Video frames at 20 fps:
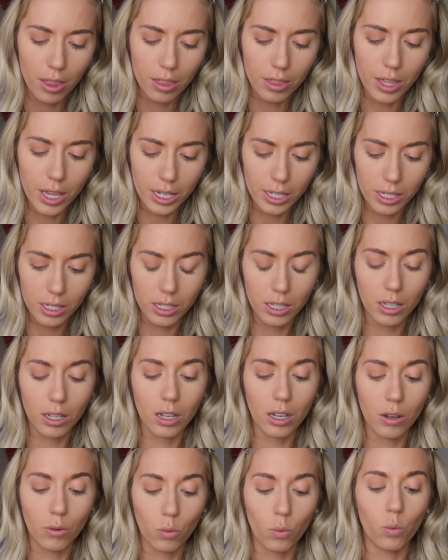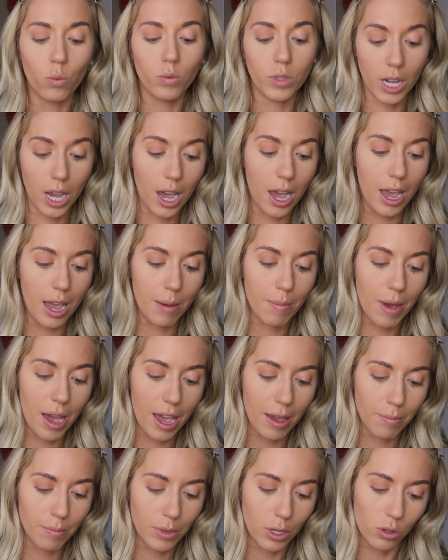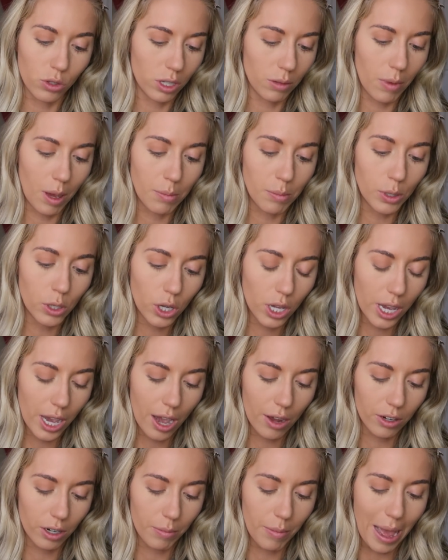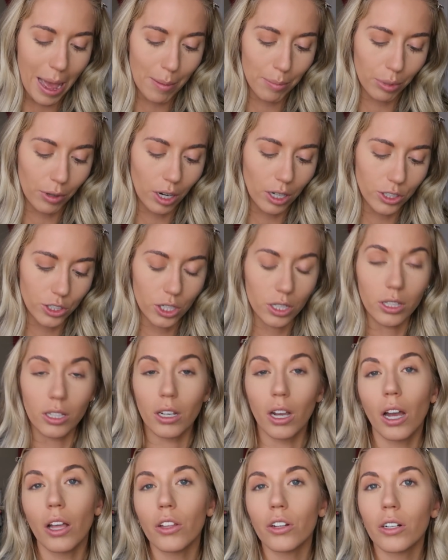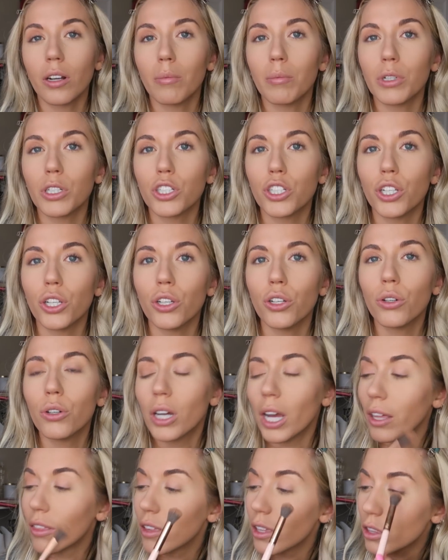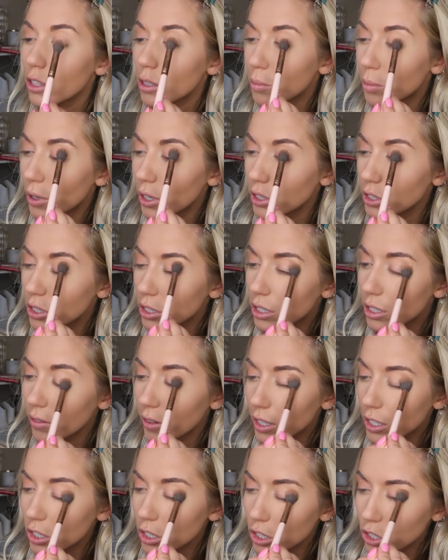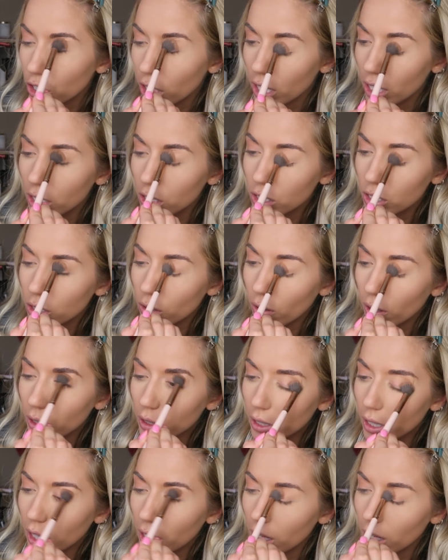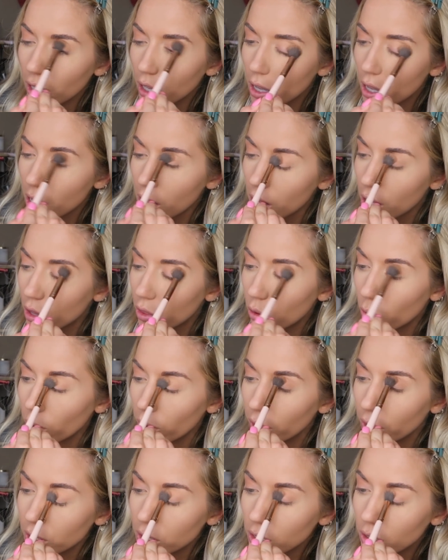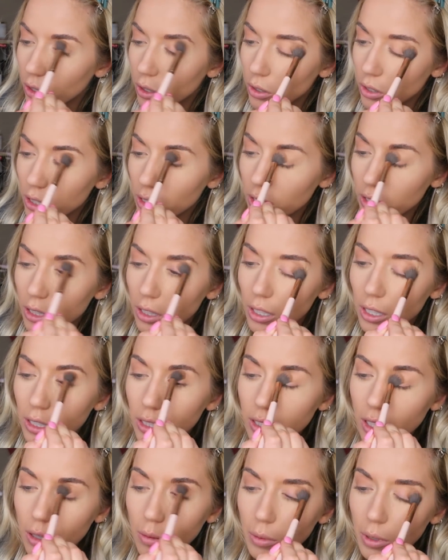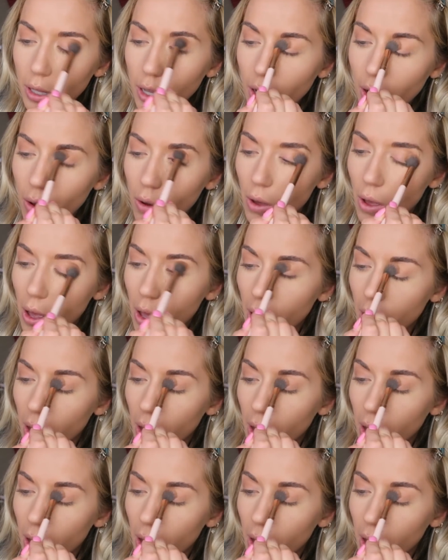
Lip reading: This time I'm using my Beauty Counter matte bronzer in the color number 2. I think their bronzers have actually changed, so I'll link the one that's closest to this down below.